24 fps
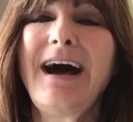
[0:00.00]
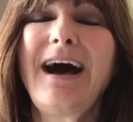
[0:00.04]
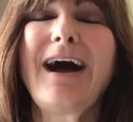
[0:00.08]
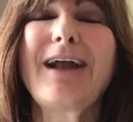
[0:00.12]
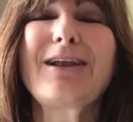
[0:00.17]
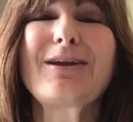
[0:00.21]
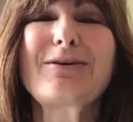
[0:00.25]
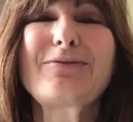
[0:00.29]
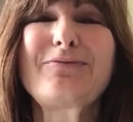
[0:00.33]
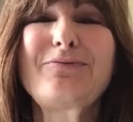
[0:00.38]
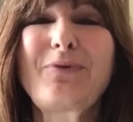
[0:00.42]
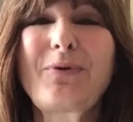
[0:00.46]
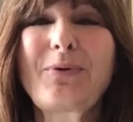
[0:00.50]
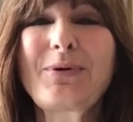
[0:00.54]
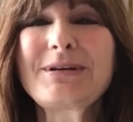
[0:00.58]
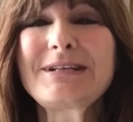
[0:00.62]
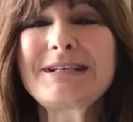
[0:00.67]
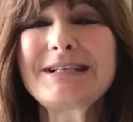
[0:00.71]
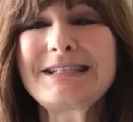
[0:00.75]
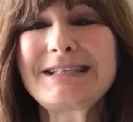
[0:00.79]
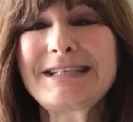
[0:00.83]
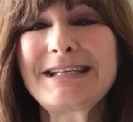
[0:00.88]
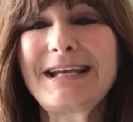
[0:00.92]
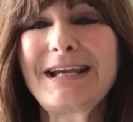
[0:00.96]
I look forward
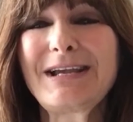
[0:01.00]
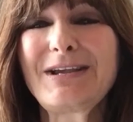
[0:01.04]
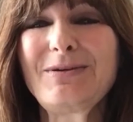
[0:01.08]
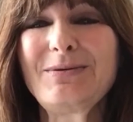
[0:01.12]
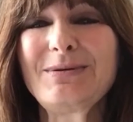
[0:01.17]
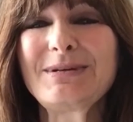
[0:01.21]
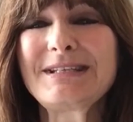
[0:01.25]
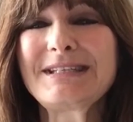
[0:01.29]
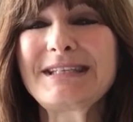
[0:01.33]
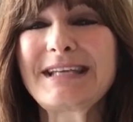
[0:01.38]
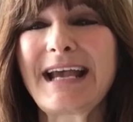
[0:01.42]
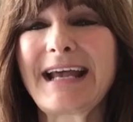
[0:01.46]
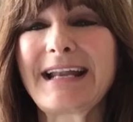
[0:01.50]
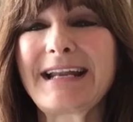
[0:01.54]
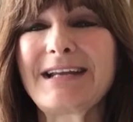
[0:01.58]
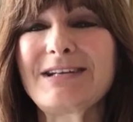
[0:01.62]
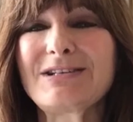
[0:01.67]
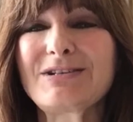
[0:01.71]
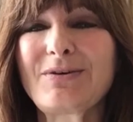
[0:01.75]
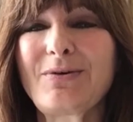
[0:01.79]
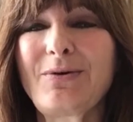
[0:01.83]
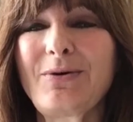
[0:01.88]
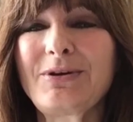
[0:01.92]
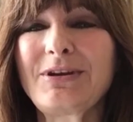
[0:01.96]
to seeing you in San
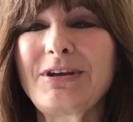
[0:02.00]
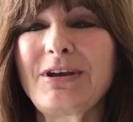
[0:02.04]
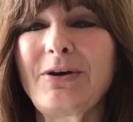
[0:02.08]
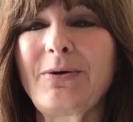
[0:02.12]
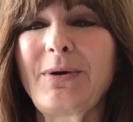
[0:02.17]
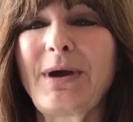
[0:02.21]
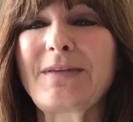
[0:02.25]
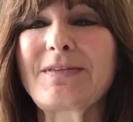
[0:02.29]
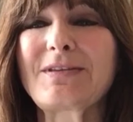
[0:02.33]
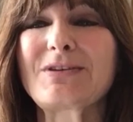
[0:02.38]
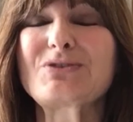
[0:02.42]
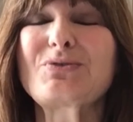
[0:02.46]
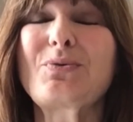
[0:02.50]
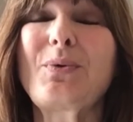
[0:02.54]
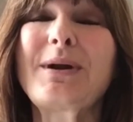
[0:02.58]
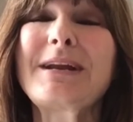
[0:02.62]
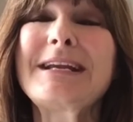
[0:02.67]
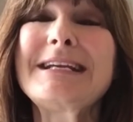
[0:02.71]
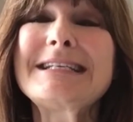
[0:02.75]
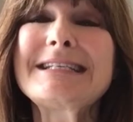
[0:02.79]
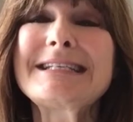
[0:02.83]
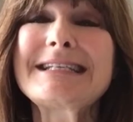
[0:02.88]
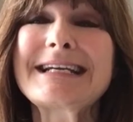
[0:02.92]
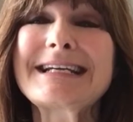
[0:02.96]
Antonio at the
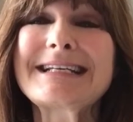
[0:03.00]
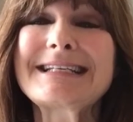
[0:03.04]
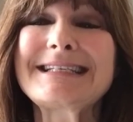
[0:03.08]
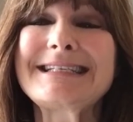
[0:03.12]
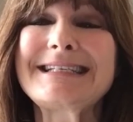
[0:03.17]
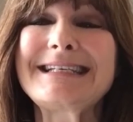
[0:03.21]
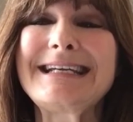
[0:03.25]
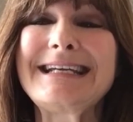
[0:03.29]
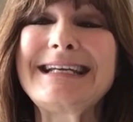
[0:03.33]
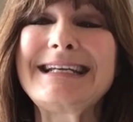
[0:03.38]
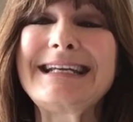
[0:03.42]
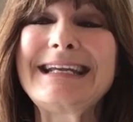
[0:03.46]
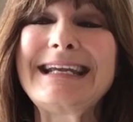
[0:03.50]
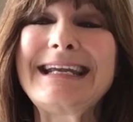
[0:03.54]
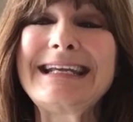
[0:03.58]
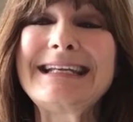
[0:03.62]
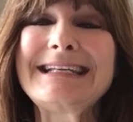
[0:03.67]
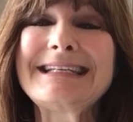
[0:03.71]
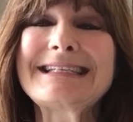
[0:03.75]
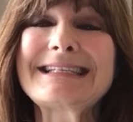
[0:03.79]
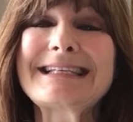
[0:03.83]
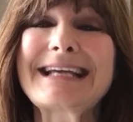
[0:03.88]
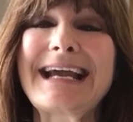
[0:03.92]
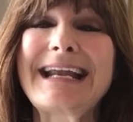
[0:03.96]
2016
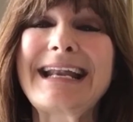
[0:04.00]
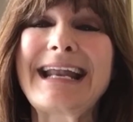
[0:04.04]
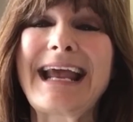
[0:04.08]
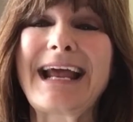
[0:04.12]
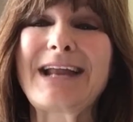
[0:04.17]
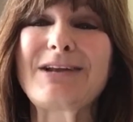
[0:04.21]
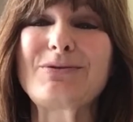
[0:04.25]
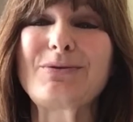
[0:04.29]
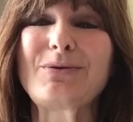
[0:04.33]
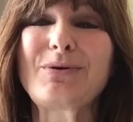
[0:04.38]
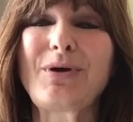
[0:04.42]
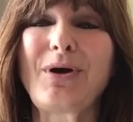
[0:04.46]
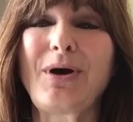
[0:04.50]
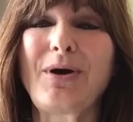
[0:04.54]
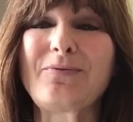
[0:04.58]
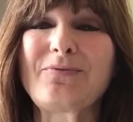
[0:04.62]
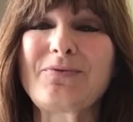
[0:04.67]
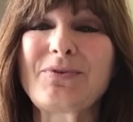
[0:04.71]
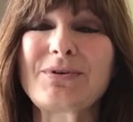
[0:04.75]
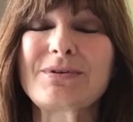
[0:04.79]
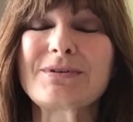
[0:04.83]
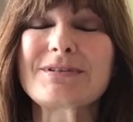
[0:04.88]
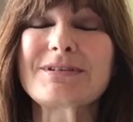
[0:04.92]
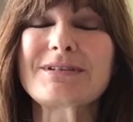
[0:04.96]
Insight Annual
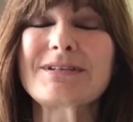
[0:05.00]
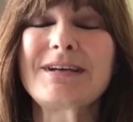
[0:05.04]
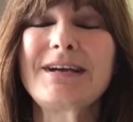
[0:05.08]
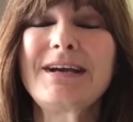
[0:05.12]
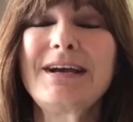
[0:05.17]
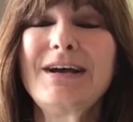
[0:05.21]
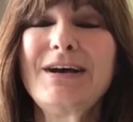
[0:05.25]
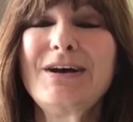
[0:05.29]
Conference.